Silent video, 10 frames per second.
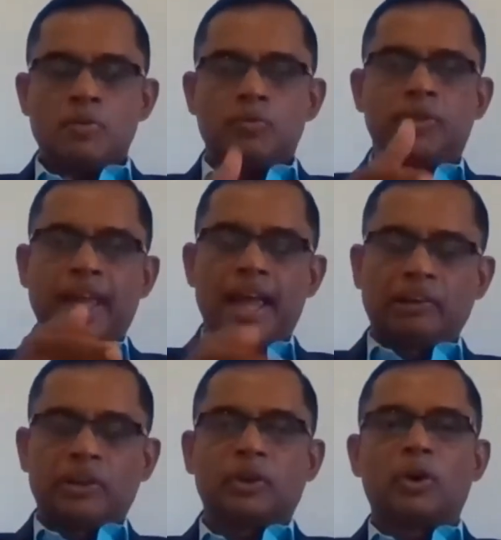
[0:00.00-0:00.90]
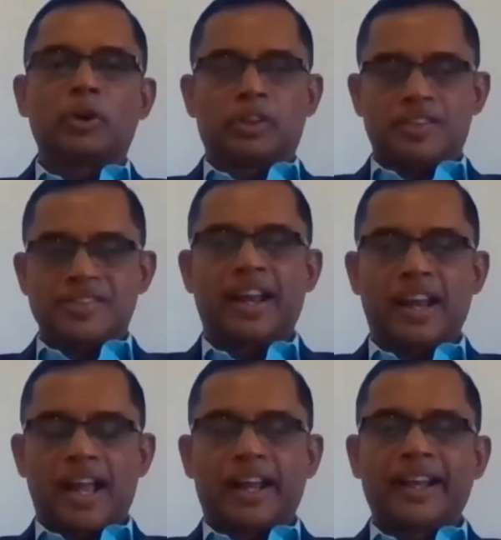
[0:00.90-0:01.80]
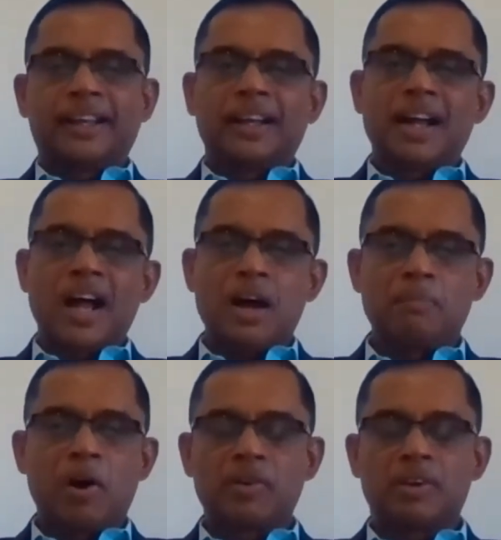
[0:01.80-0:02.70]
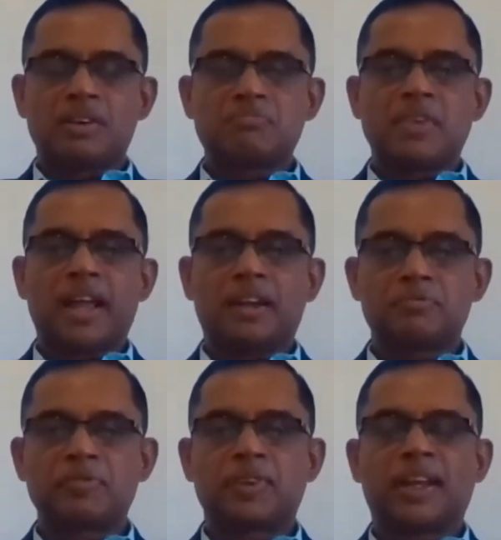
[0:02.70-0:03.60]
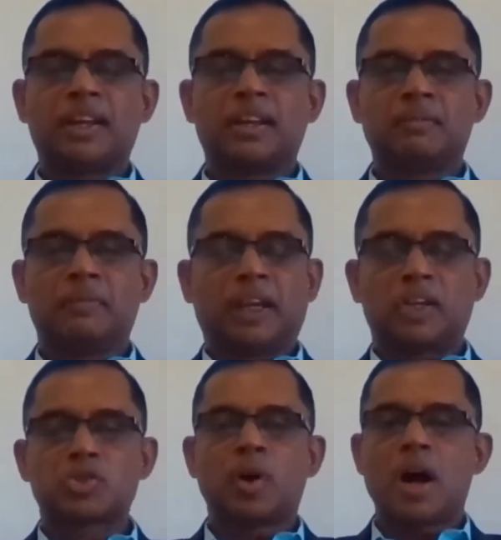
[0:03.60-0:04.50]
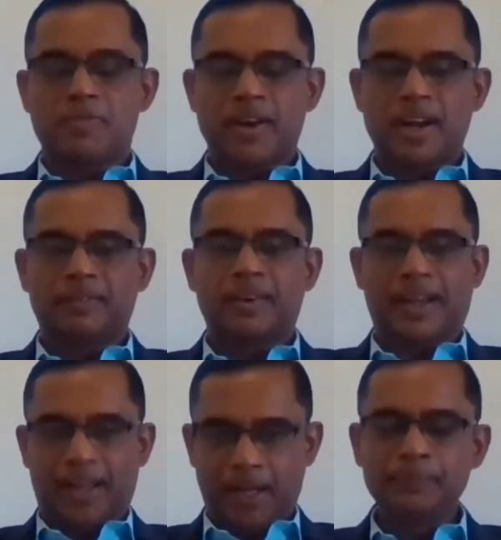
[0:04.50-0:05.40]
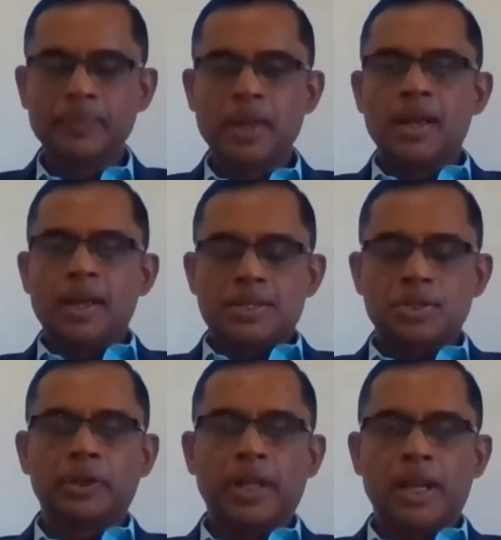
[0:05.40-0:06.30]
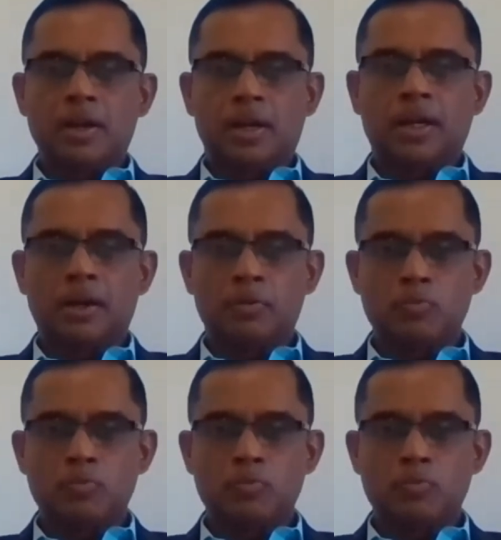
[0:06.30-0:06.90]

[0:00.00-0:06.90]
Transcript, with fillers: we have to go to the sunlight about like 15 minutes to half an hour a day so that uh,